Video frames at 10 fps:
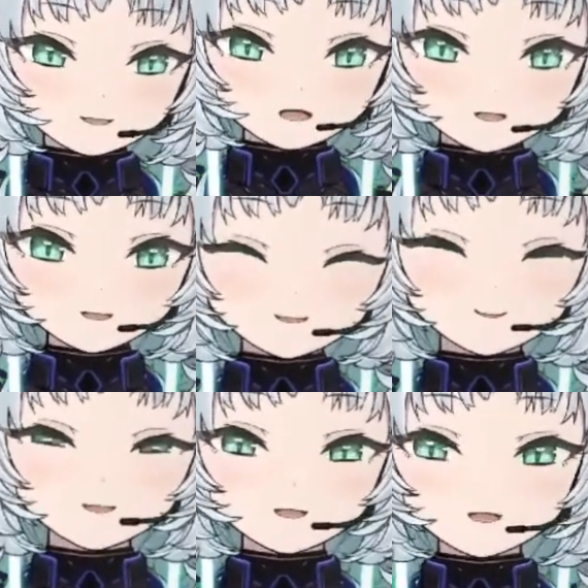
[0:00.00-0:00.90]
Art on
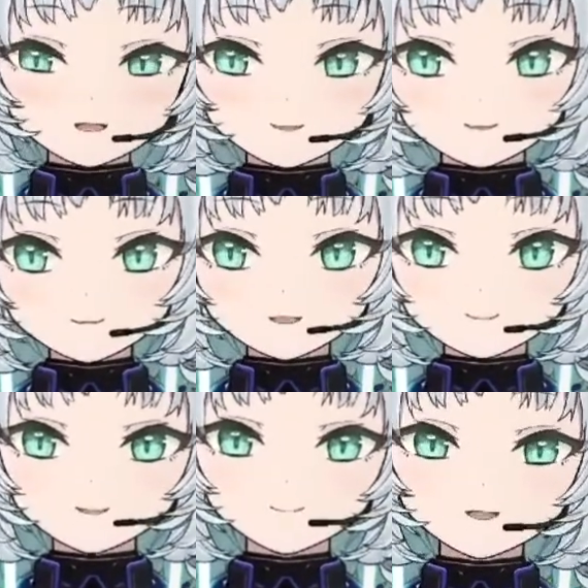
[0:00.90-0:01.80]
Twitter. Thank you so much for
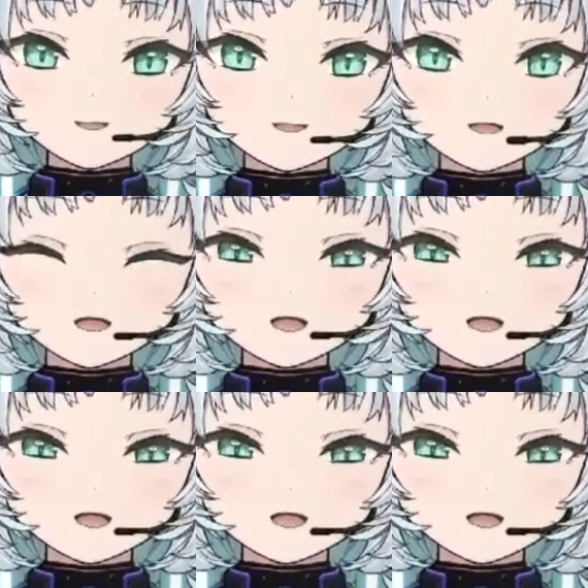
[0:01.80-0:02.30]
your amazing art.